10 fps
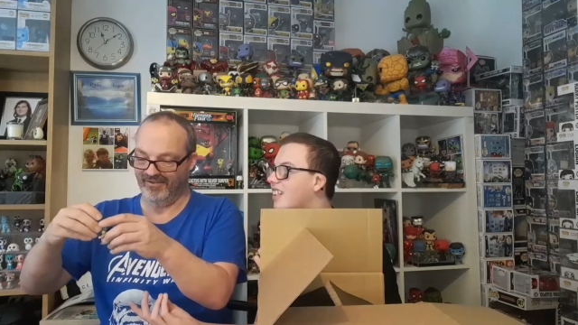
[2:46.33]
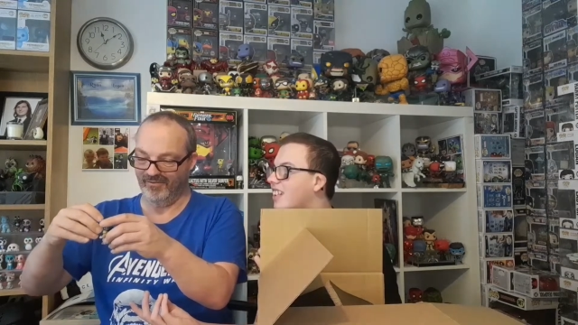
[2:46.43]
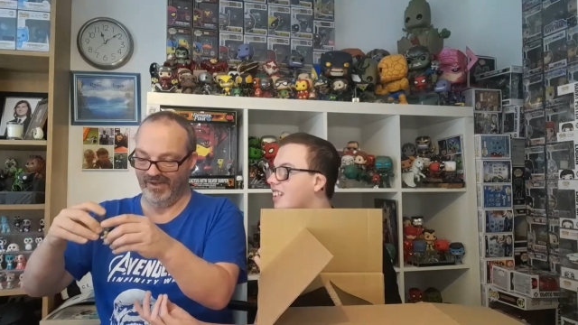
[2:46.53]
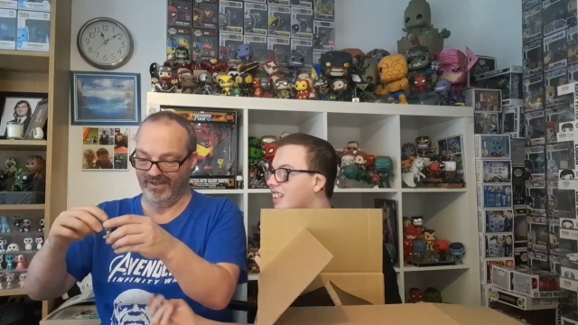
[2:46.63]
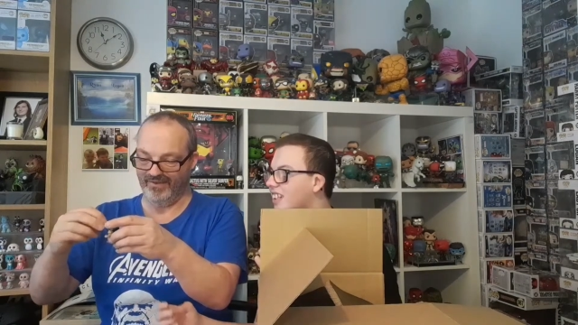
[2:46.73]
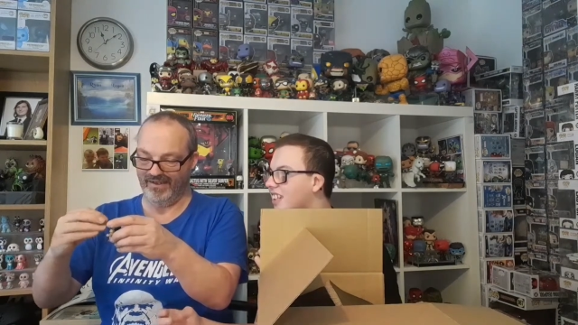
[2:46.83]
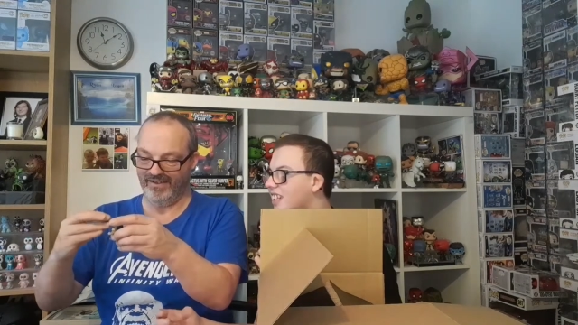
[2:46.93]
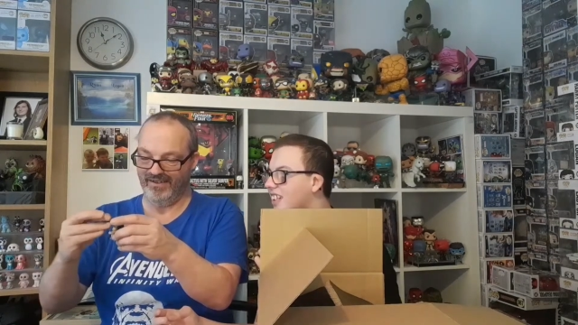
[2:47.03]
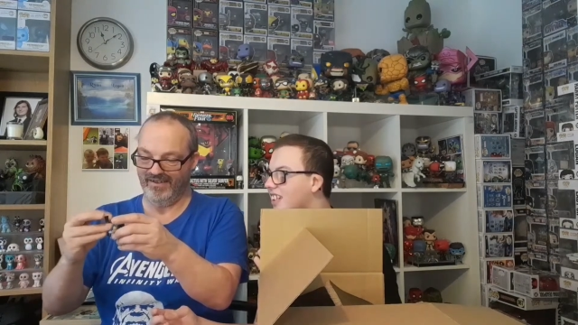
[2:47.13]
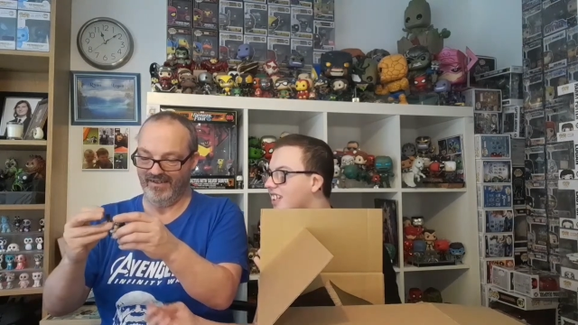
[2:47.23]
Speaker 1: Whatever.
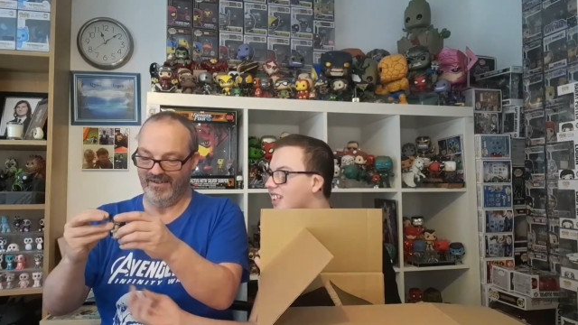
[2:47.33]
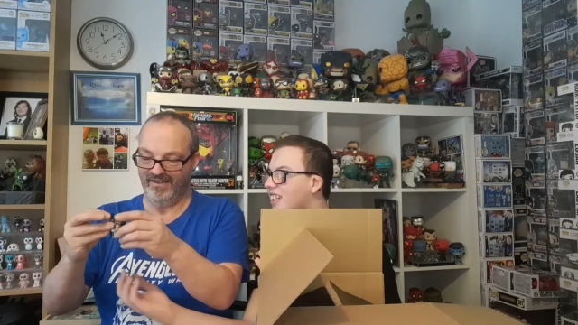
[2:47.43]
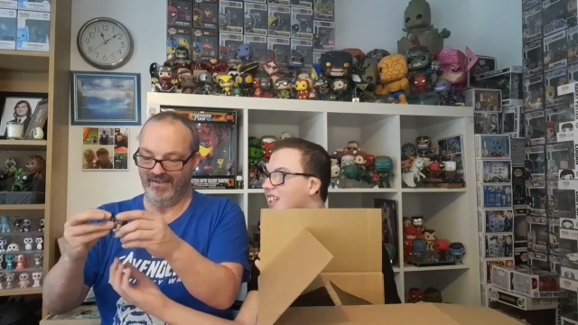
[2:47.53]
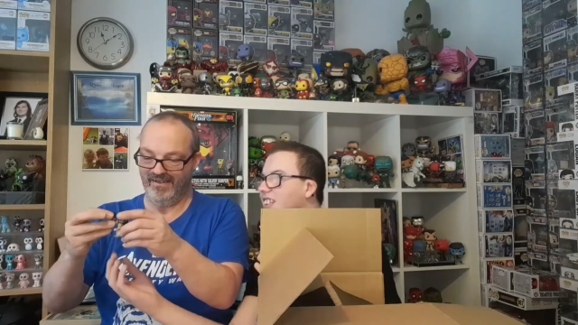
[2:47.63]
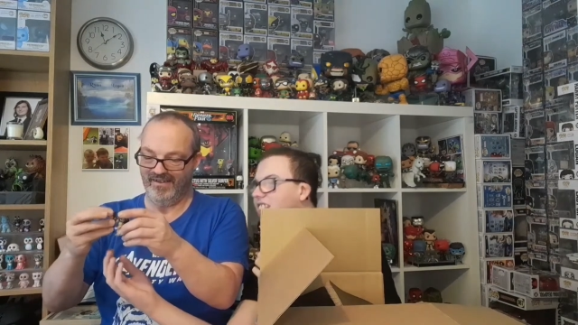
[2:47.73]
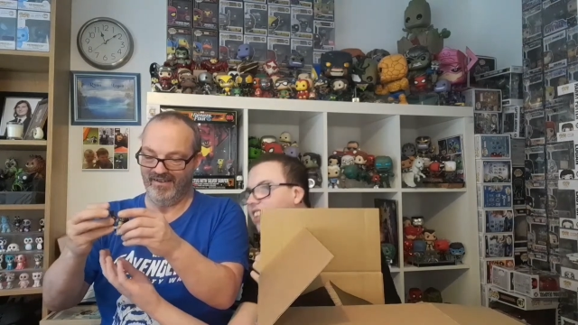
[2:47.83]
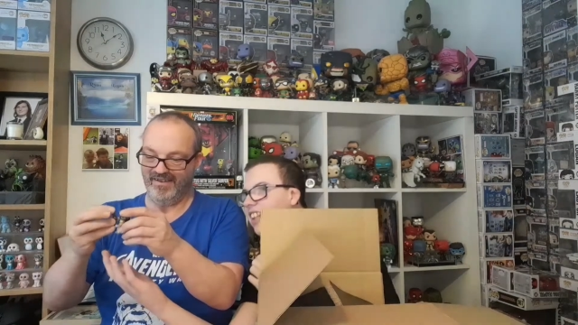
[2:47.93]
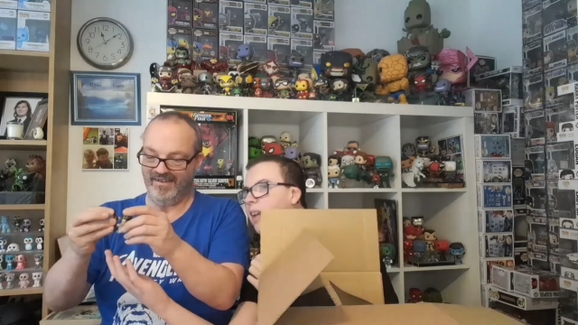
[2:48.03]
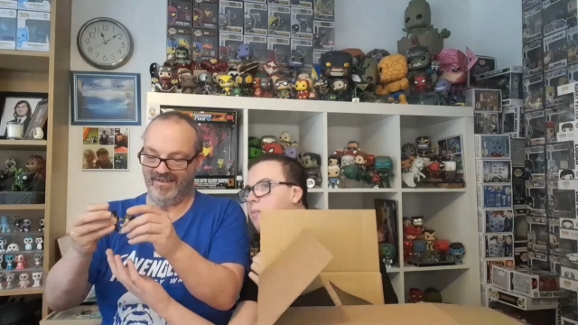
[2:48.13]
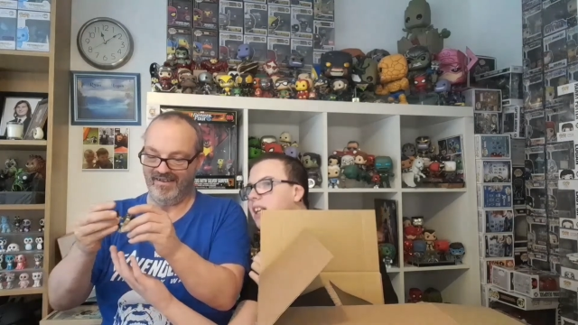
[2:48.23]
Just
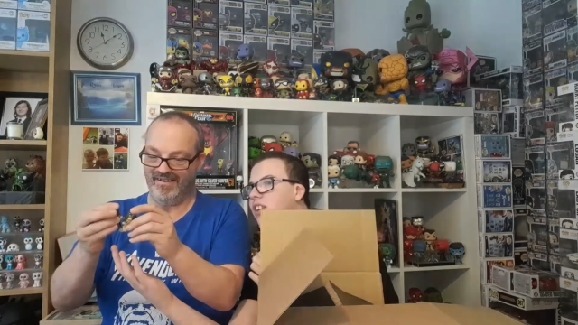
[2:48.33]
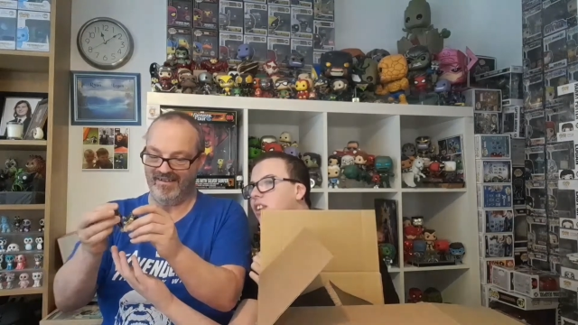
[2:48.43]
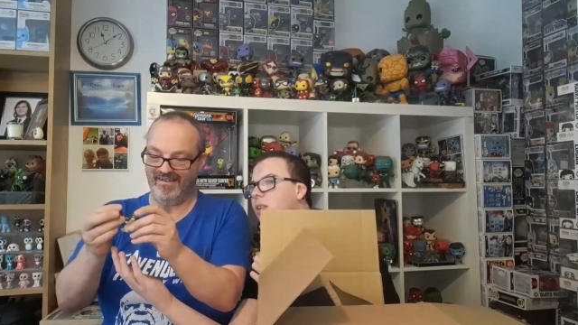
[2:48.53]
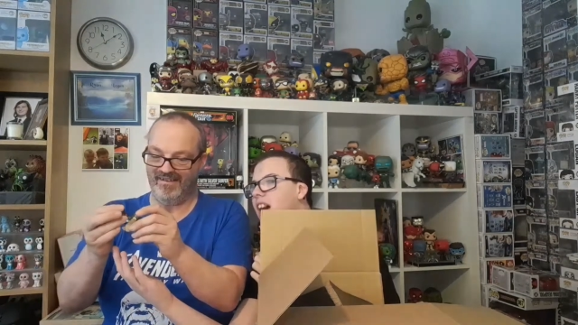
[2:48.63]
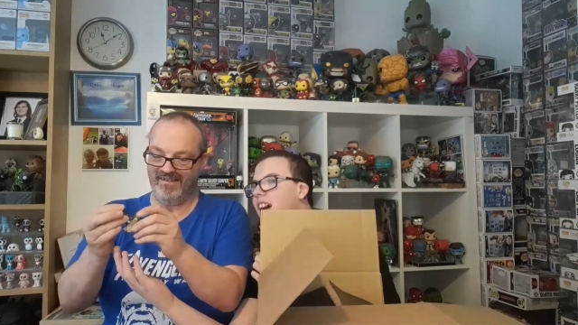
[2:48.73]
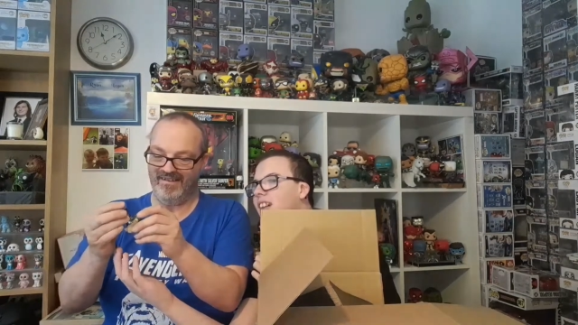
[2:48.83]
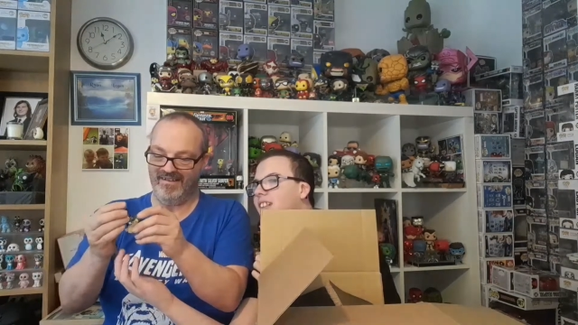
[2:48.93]
let me do it.